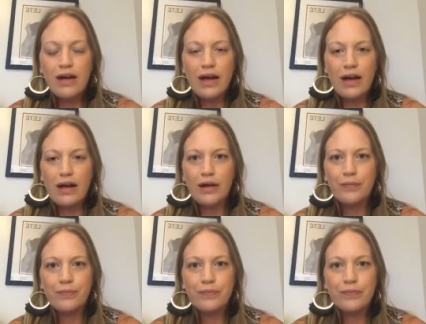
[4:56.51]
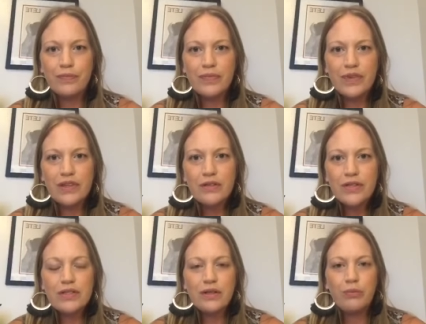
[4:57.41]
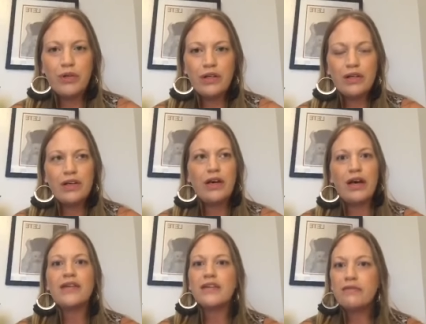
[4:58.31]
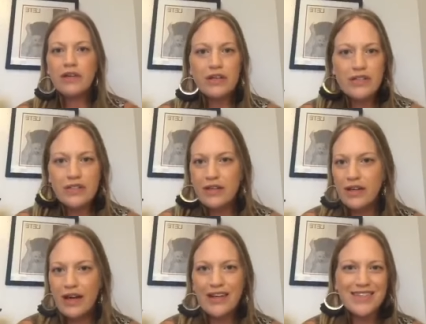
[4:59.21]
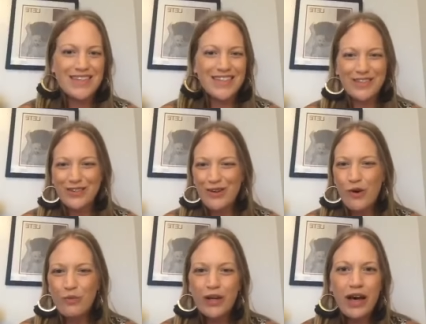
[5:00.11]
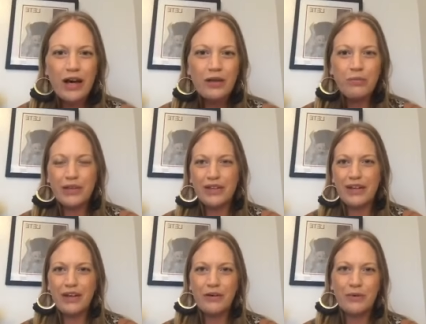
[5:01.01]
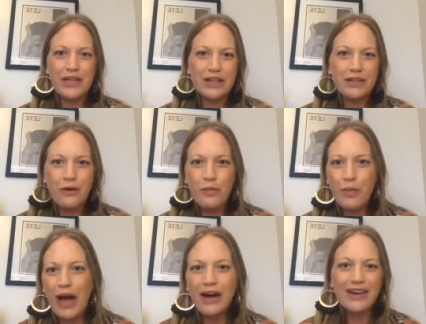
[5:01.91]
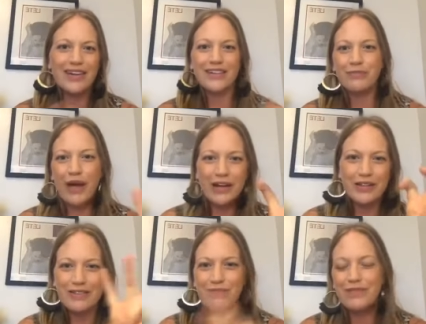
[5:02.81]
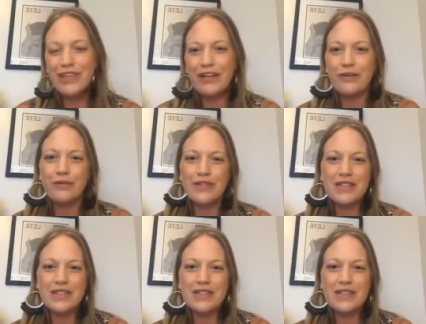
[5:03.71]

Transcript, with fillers: um, there's a bit uh, even as as things start to open up and we can go back back you know to